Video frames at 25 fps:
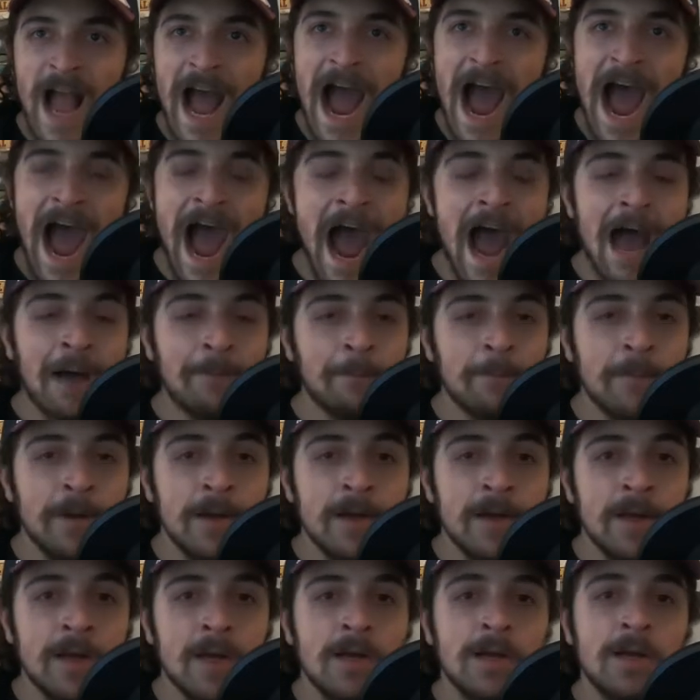I'm
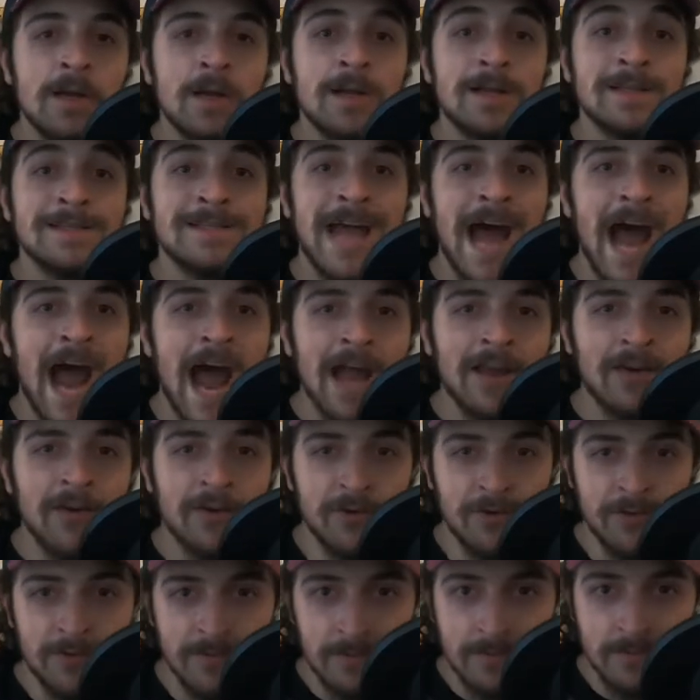
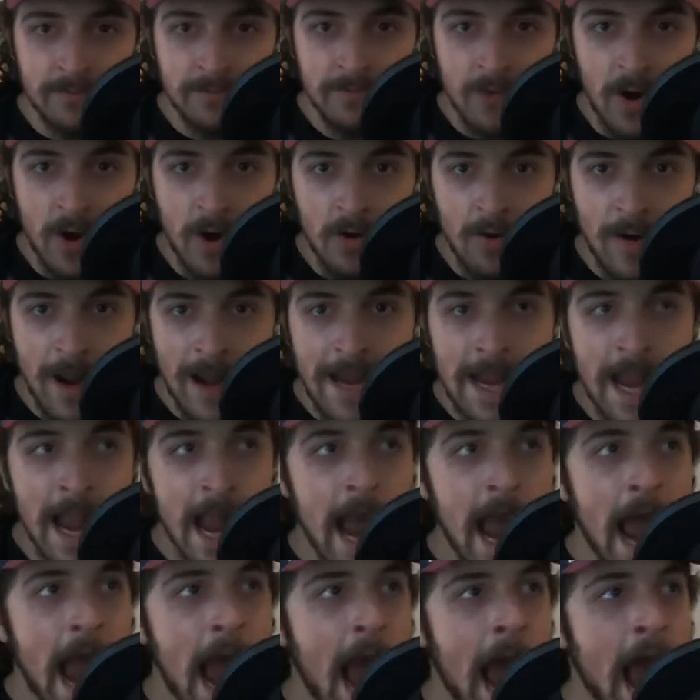tired, all right?
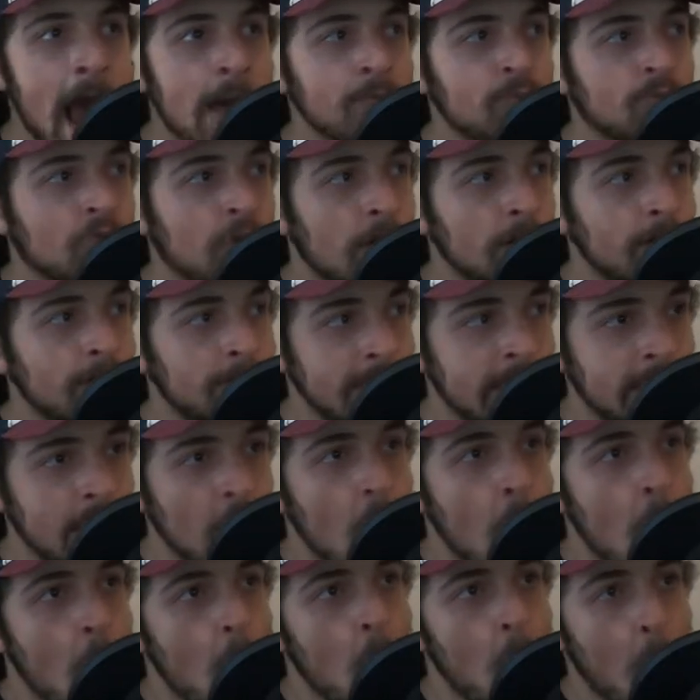I'm grumpy.
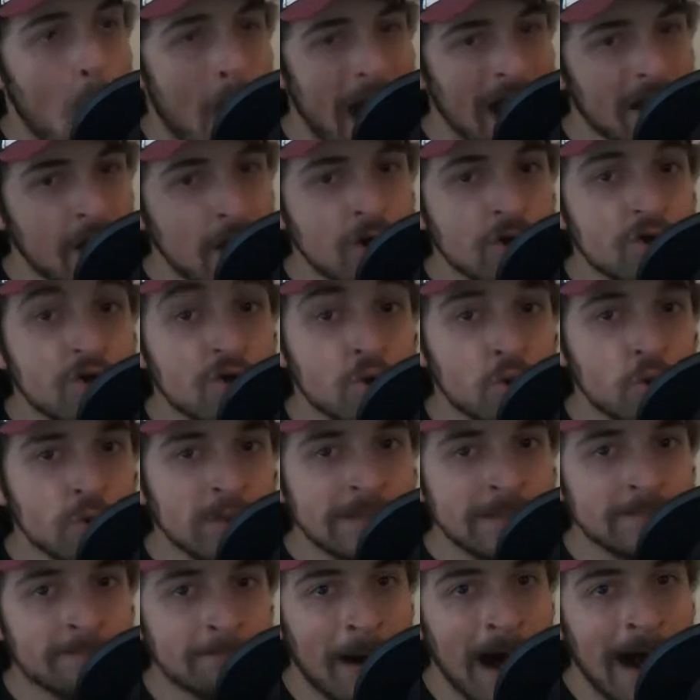Why are you
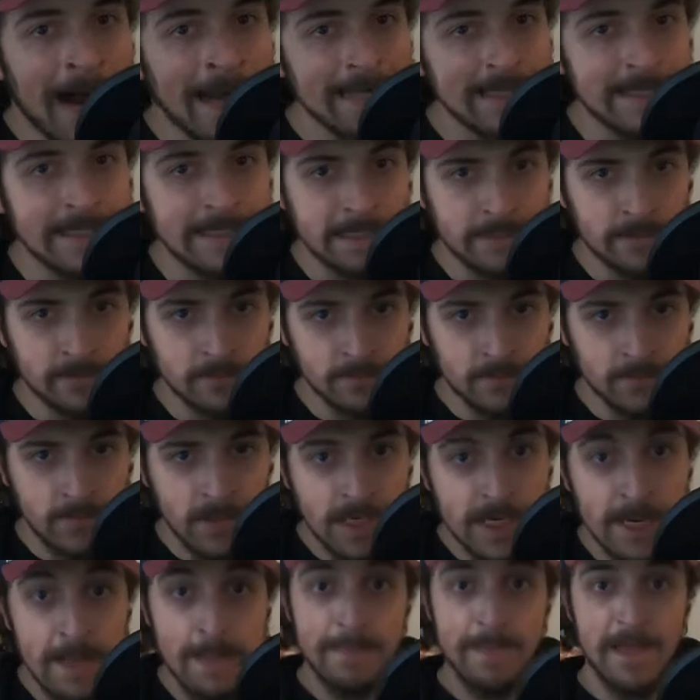smiling?
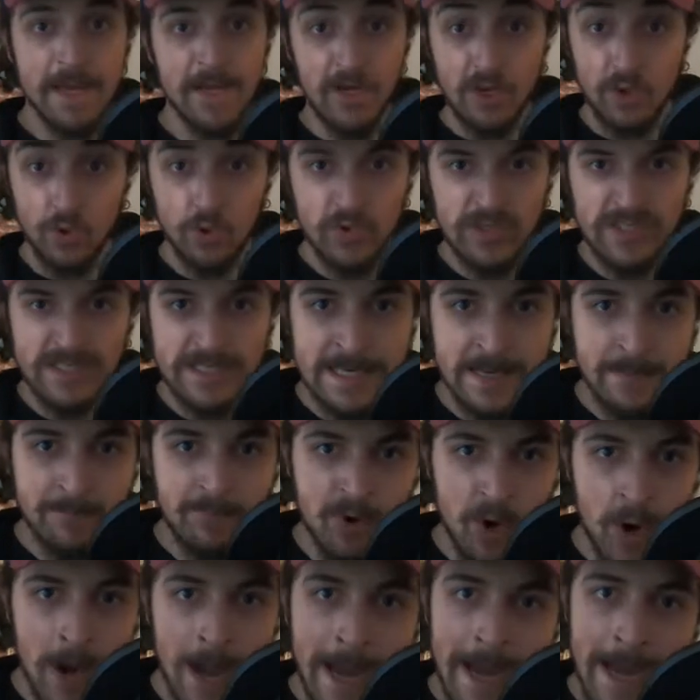Did you sleep
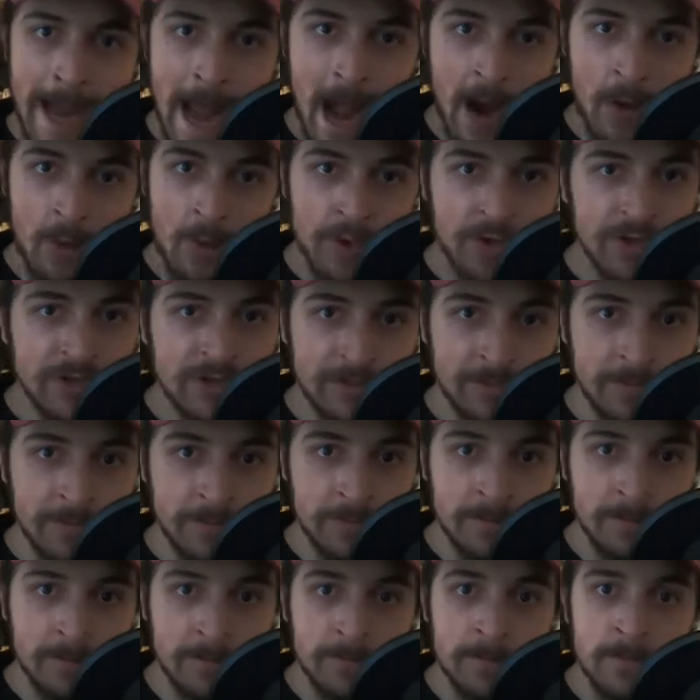your 8 hours?
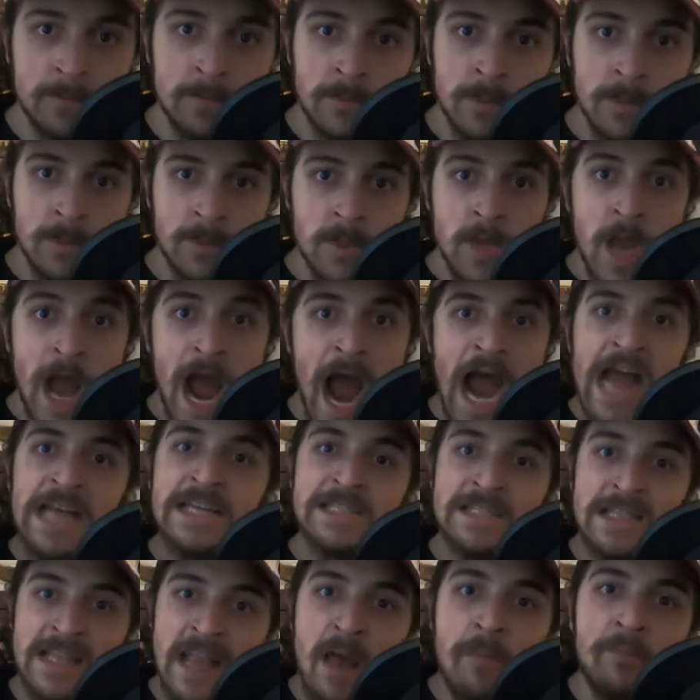I
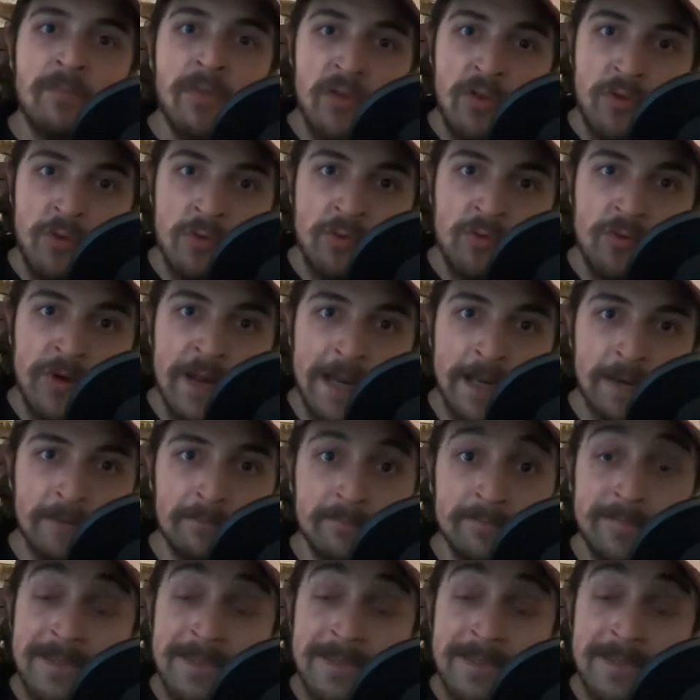slept 3.